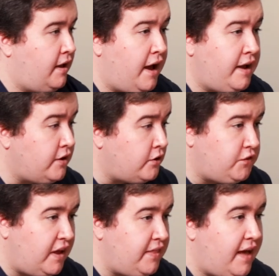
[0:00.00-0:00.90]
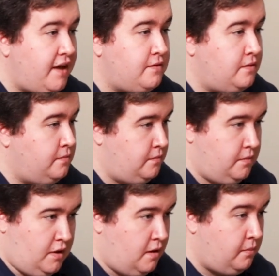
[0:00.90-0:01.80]
and I can understand that
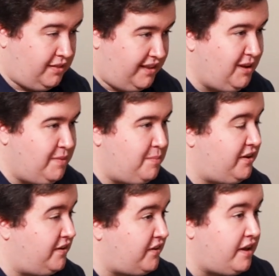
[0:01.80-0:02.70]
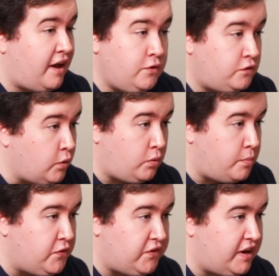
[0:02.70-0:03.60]
a little bit because I used to
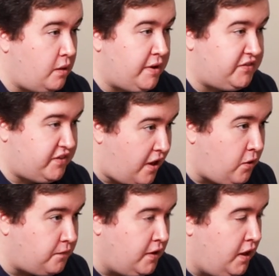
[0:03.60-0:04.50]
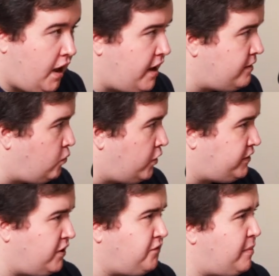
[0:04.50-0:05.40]
work with MusicNL myself. I
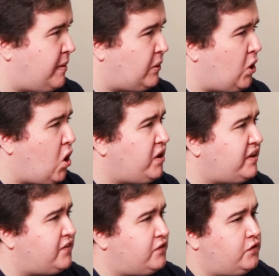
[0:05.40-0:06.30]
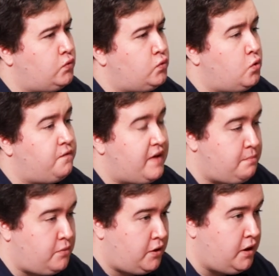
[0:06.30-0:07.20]
worked there from about August to
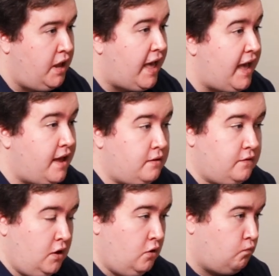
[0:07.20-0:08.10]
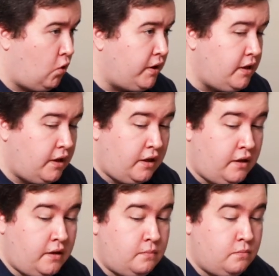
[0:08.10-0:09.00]
November, and running
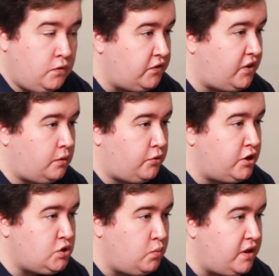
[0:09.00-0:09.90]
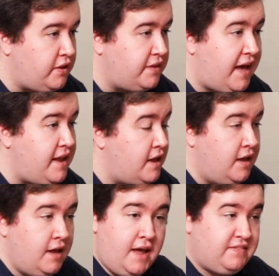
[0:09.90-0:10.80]
a music celebration week like
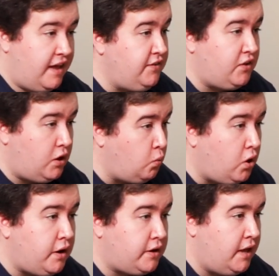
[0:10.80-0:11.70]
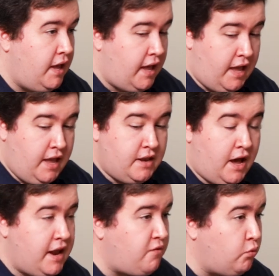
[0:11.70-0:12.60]
that, it takes a lot of work,
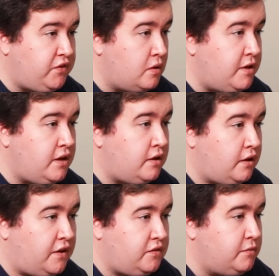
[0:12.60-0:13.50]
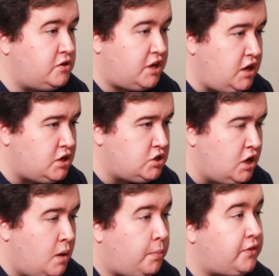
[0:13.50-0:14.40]
and not everyone's going to be accustomed to
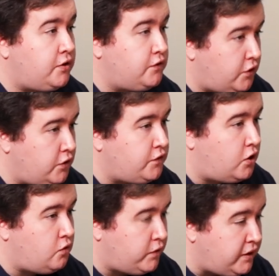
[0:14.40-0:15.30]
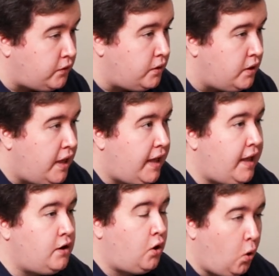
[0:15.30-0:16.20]
change, but the concerns are real,
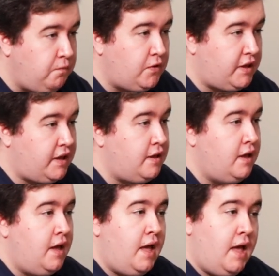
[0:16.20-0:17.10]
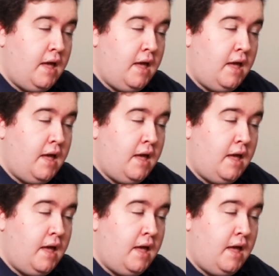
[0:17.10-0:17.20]
and hopefully